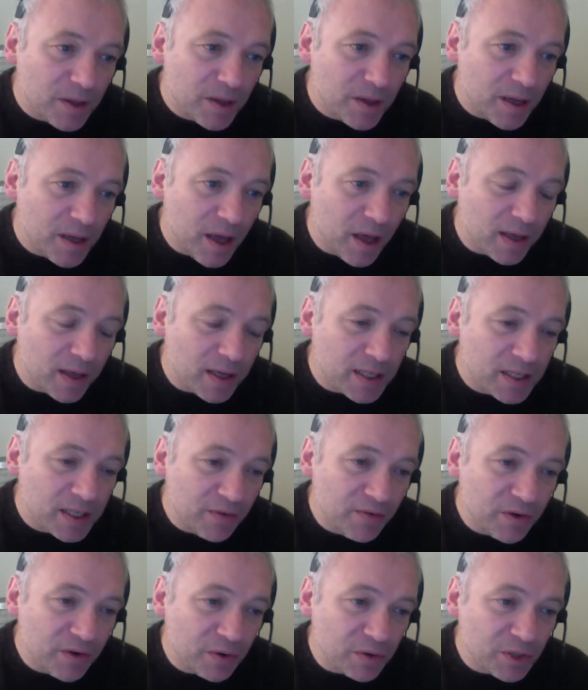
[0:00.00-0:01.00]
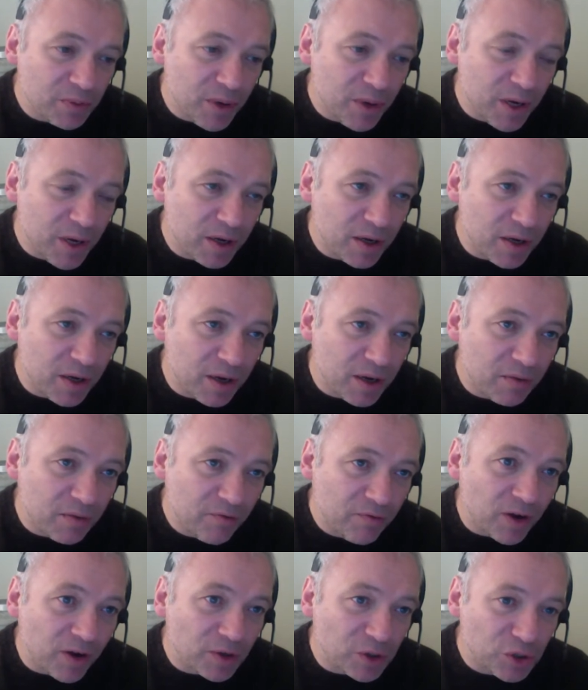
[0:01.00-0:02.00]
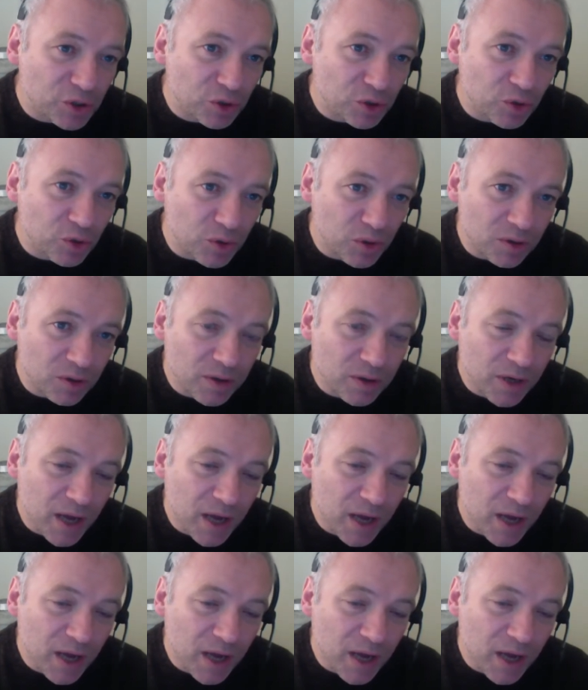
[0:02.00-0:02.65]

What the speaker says: think it's difficult to be a functional